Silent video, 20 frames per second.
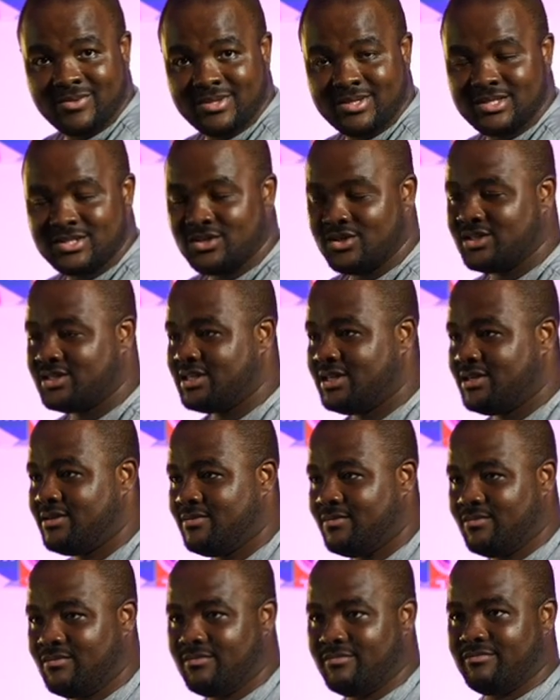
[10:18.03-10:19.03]
So you
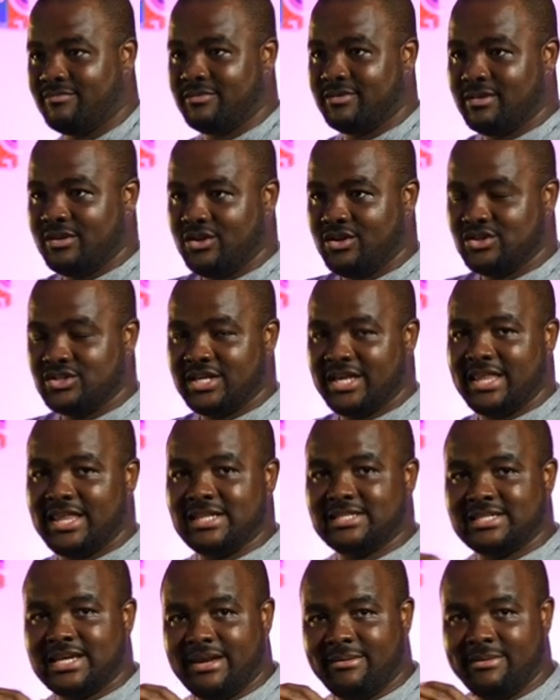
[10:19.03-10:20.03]
see, you need to get the
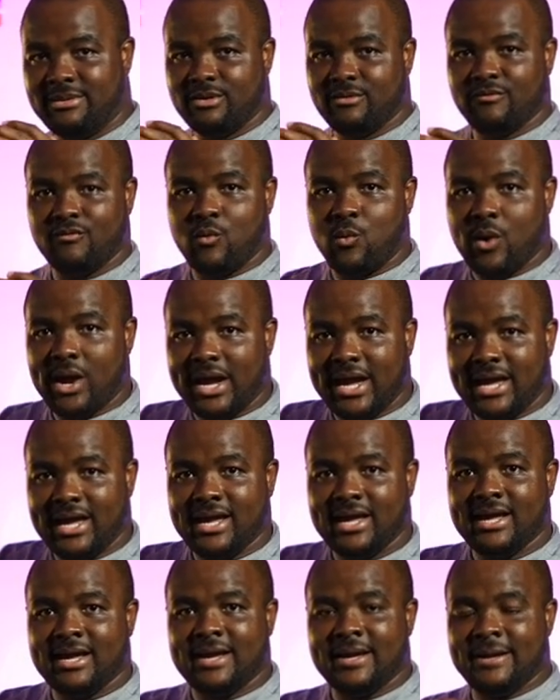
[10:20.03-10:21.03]
timing of where
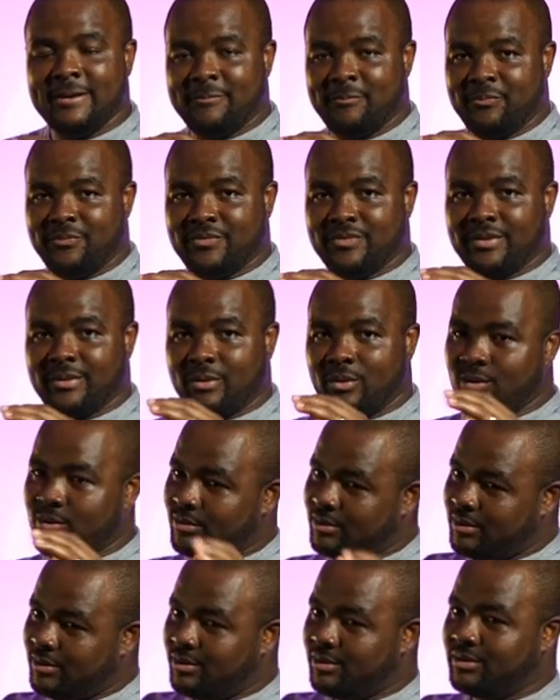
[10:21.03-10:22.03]
the
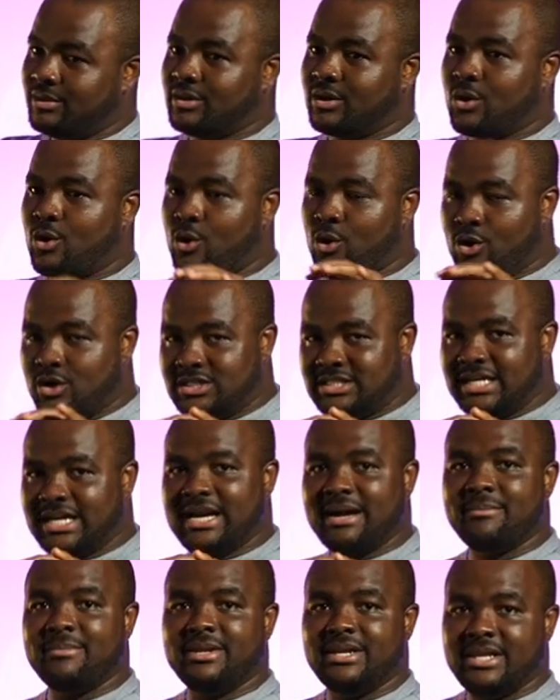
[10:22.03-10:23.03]
the chords are
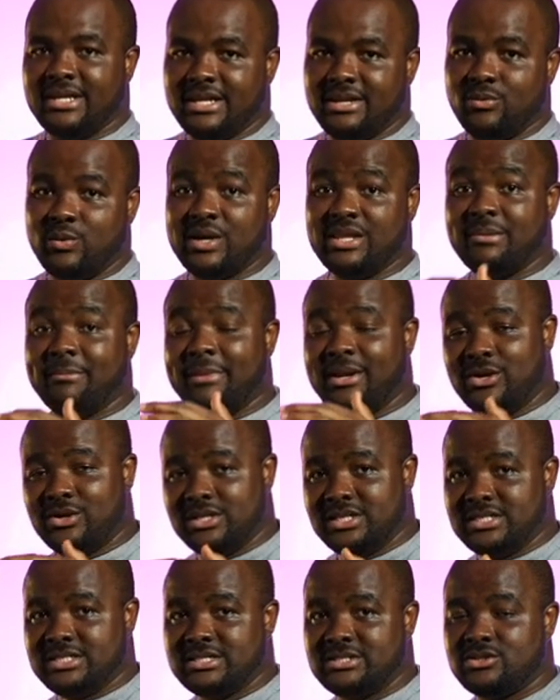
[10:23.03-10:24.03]
coming in and where the
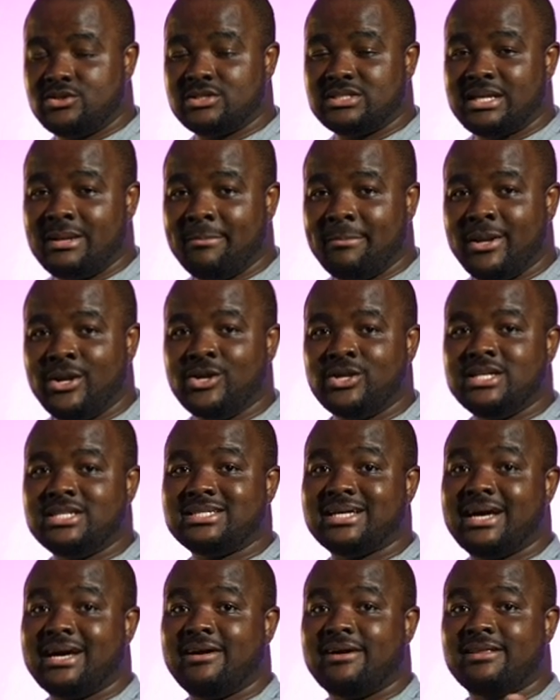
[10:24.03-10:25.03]
melodies. So some melodies
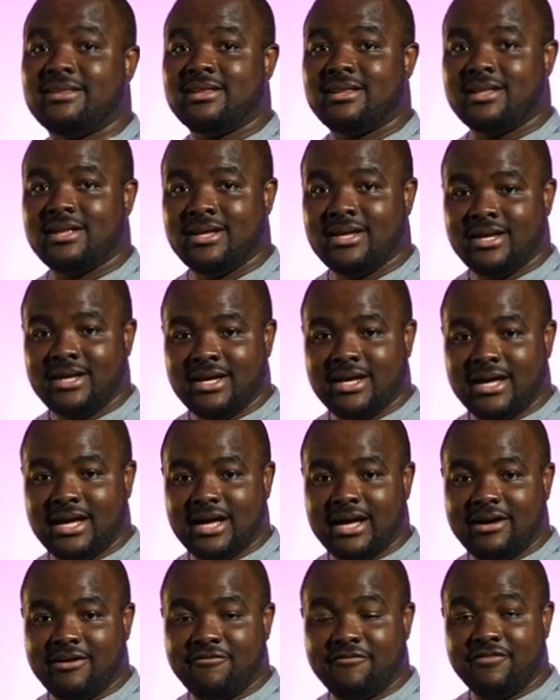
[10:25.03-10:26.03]
are,
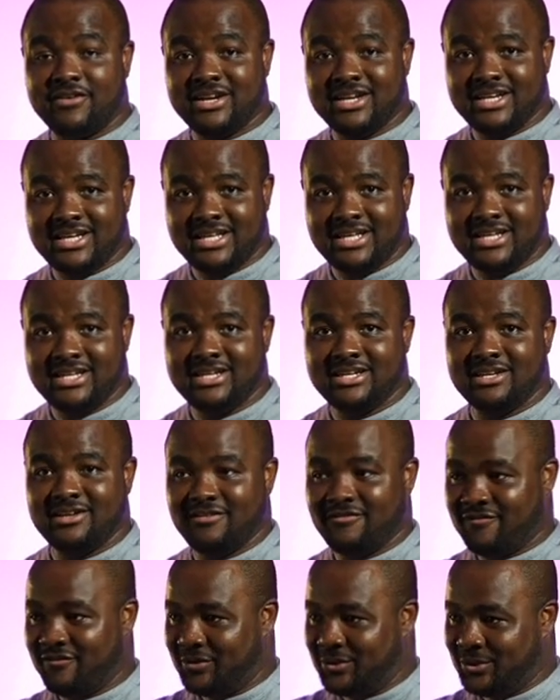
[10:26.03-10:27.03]
are friendly; they
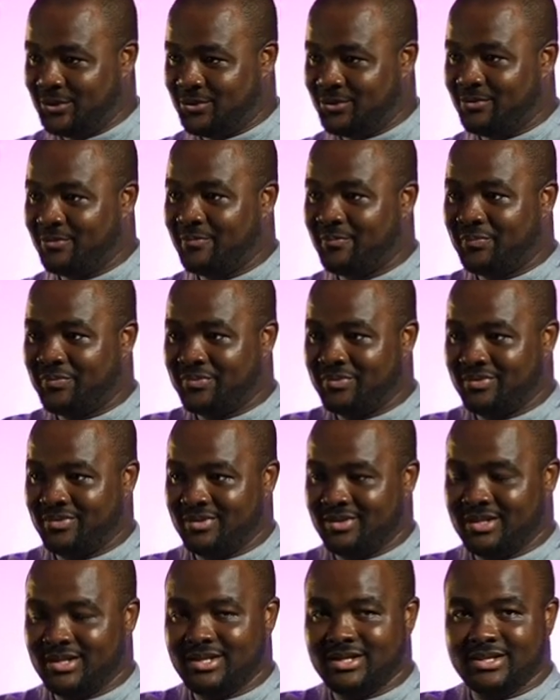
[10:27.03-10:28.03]
follow
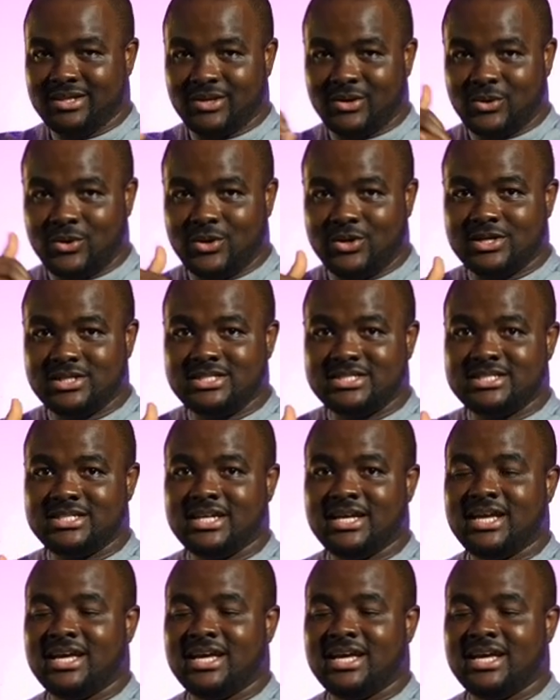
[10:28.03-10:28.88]
the chords.